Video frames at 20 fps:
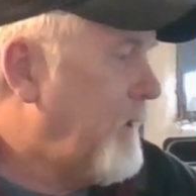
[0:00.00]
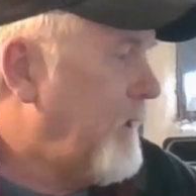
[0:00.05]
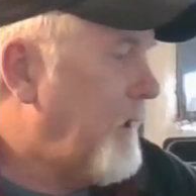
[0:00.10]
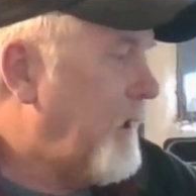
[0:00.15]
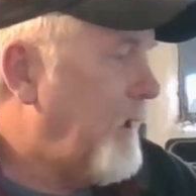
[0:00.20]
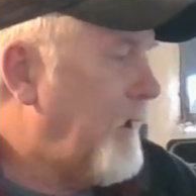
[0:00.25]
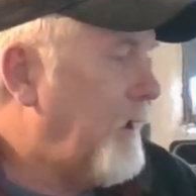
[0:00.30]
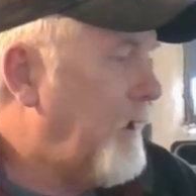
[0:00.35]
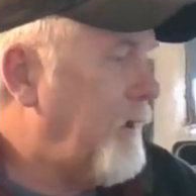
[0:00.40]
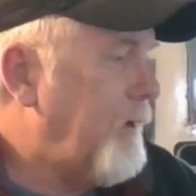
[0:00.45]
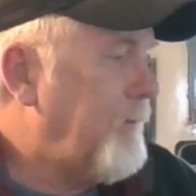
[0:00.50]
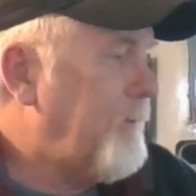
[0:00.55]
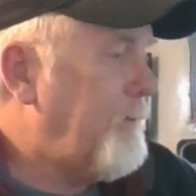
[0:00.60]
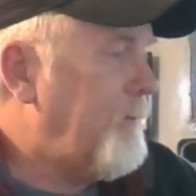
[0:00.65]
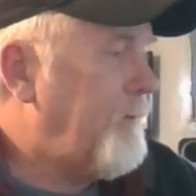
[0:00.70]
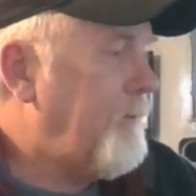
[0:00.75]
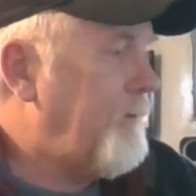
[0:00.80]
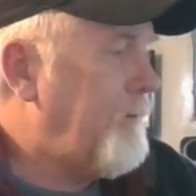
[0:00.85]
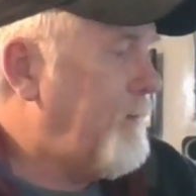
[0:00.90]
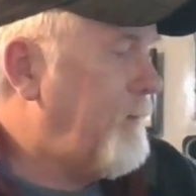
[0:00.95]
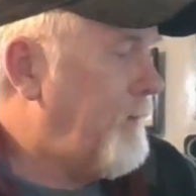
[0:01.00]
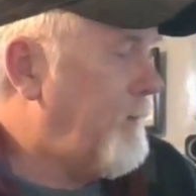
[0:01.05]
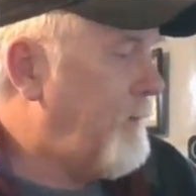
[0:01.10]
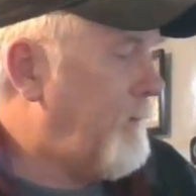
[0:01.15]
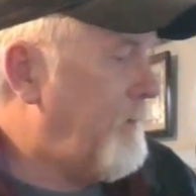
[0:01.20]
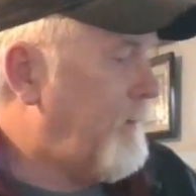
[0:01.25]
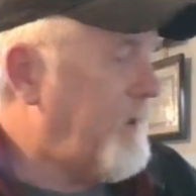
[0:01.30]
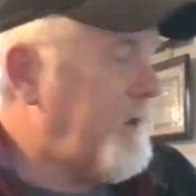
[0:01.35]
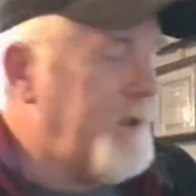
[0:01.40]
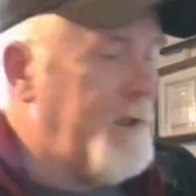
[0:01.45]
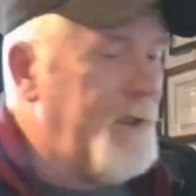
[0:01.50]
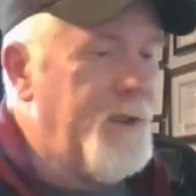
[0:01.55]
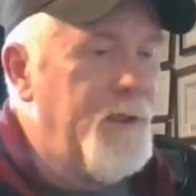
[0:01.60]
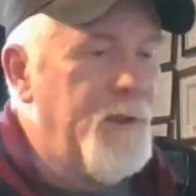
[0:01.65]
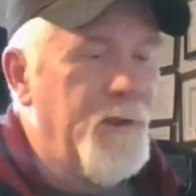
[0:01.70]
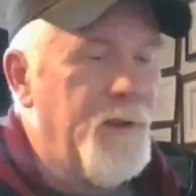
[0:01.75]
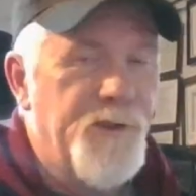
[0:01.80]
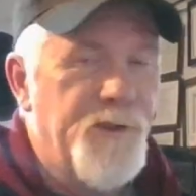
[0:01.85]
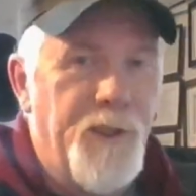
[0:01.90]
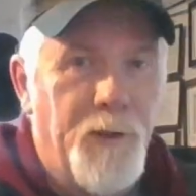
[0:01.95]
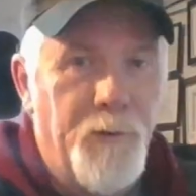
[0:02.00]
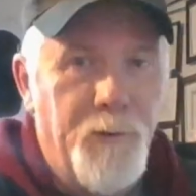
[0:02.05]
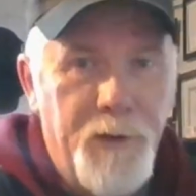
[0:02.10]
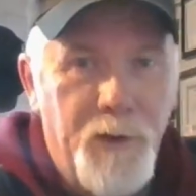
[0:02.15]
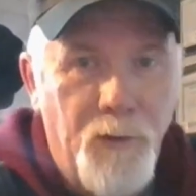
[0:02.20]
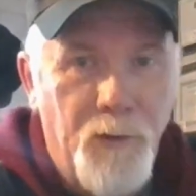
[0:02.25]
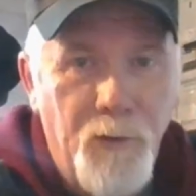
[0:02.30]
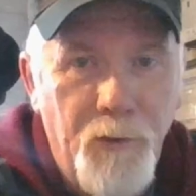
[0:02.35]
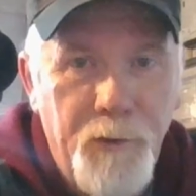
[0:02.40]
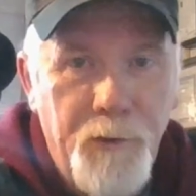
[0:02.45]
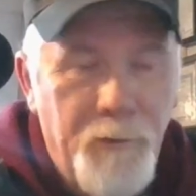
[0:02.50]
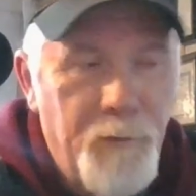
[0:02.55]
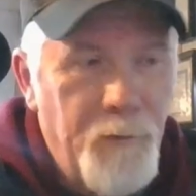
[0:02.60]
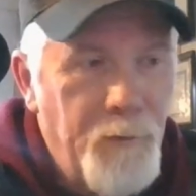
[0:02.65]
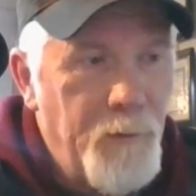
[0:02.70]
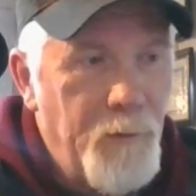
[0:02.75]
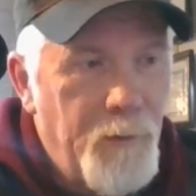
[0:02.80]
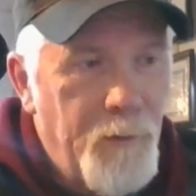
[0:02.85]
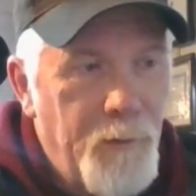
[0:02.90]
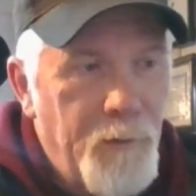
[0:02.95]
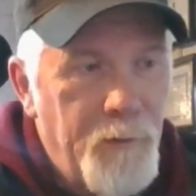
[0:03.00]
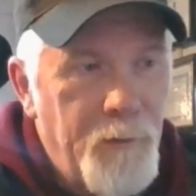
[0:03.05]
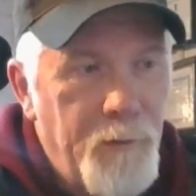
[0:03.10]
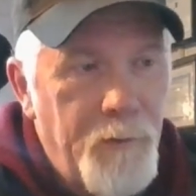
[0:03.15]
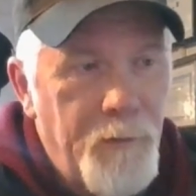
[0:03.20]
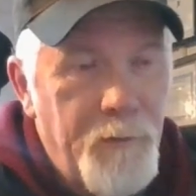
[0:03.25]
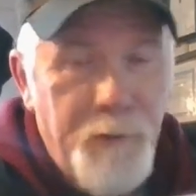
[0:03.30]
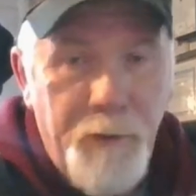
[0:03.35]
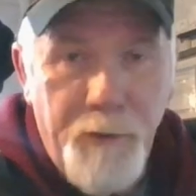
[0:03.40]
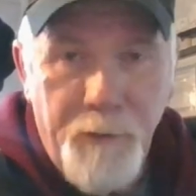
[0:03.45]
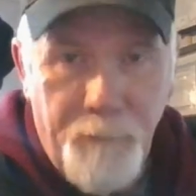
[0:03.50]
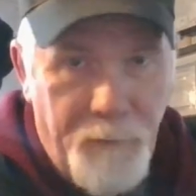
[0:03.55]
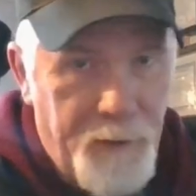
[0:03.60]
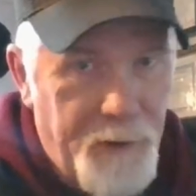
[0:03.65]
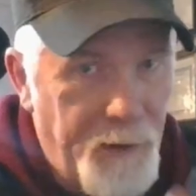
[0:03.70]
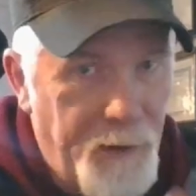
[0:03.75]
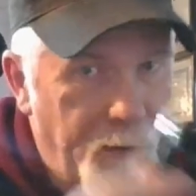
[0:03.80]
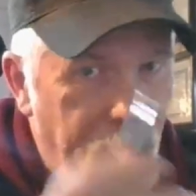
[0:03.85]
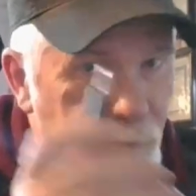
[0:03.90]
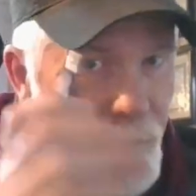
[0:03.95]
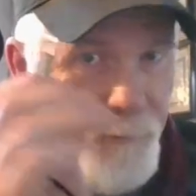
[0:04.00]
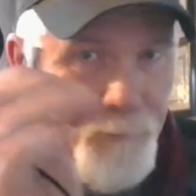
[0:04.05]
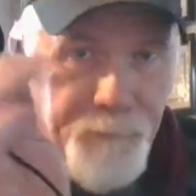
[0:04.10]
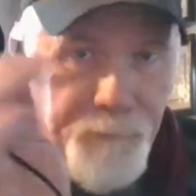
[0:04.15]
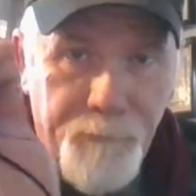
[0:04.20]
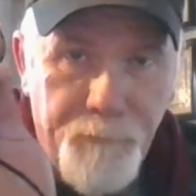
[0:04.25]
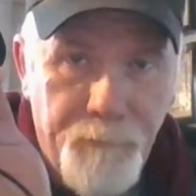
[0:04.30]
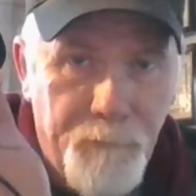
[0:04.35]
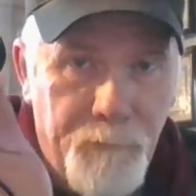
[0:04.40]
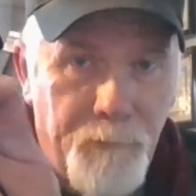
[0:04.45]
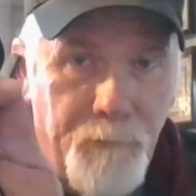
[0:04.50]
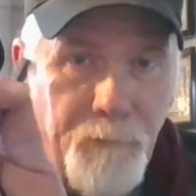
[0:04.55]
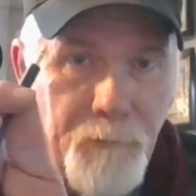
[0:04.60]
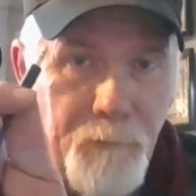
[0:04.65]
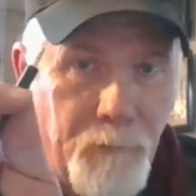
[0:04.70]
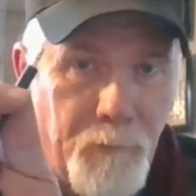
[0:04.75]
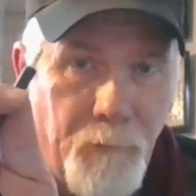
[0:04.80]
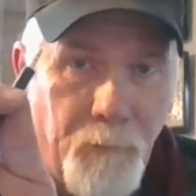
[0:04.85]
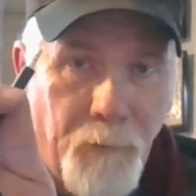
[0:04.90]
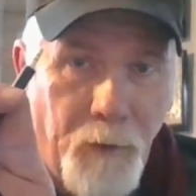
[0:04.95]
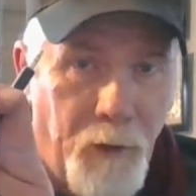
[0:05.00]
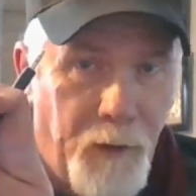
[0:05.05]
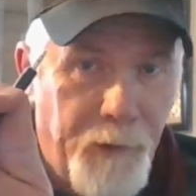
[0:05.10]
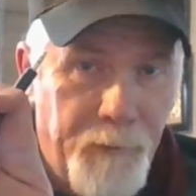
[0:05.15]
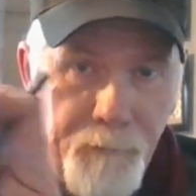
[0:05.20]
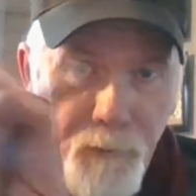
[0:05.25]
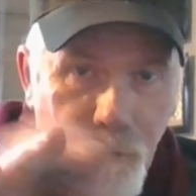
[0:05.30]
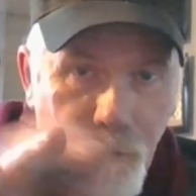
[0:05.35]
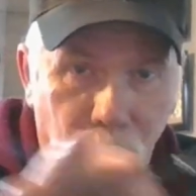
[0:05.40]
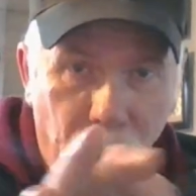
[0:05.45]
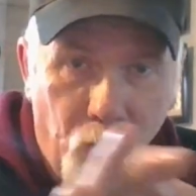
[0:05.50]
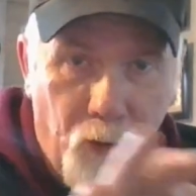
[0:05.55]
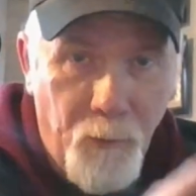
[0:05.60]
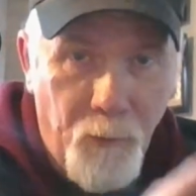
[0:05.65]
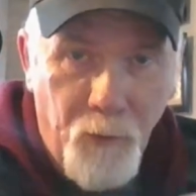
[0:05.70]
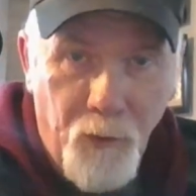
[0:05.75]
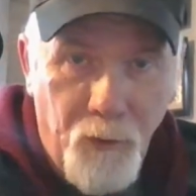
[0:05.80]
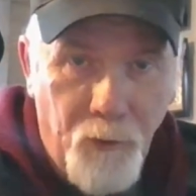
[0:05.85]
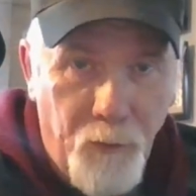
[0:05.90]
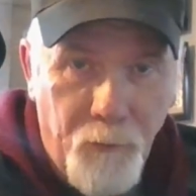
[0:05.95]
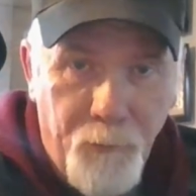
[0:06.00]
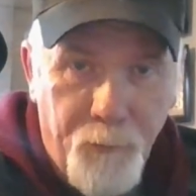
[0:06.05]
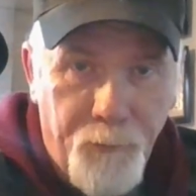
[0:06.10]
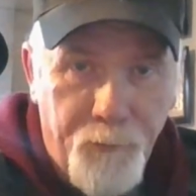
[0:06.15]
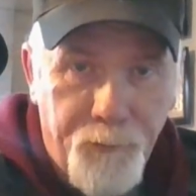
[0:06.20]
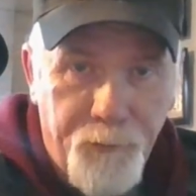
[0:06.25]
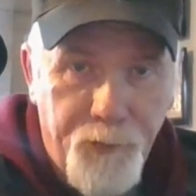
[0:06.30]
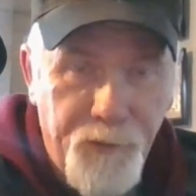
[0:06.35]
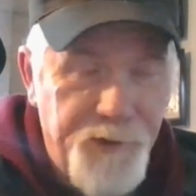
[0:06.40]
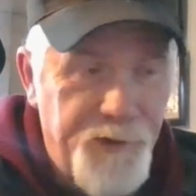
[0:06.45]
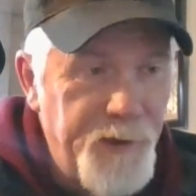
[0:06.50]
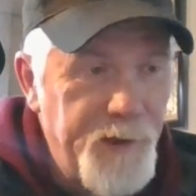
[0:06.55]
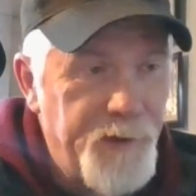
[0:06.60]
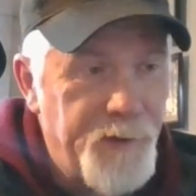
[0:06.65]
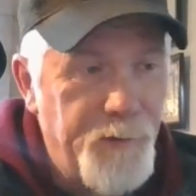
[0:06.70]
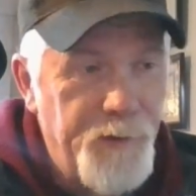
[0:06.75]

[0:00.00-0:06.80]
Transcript: Um, the auxiliary cord here is my normal procedure